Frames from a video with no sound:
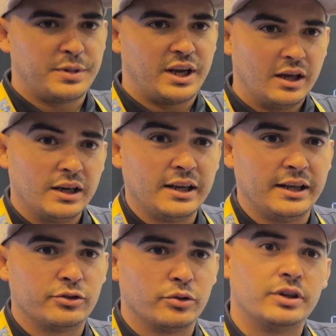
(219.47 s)
beginning
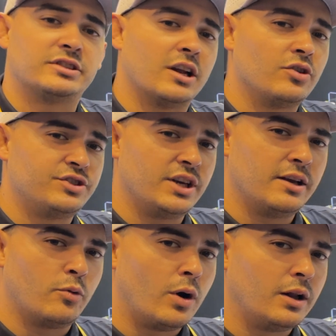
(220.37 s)
into the slow
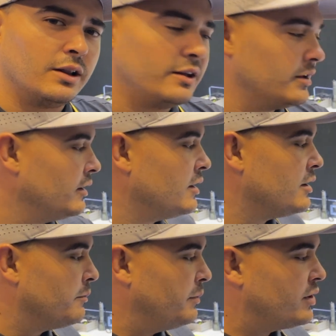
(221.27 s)
jigging wall
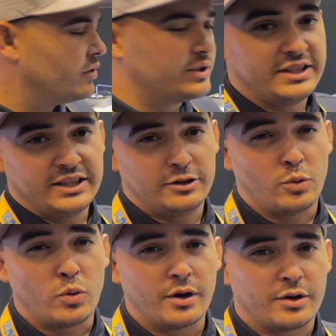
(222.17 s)
because it's easy to
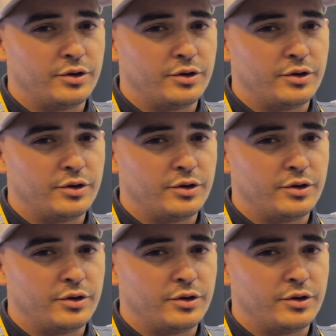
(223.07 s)
work.